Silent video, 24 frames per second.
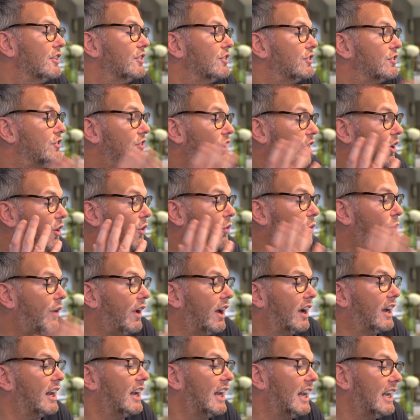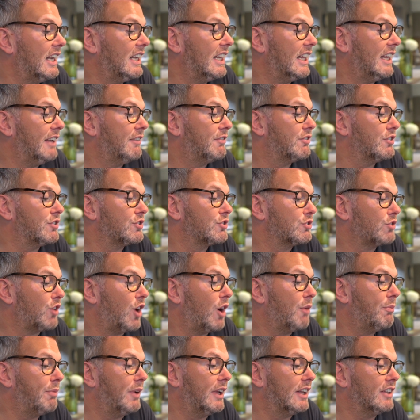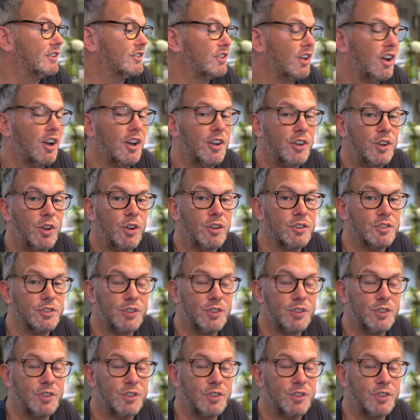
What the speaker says: so we're going to leave the strobing turned on,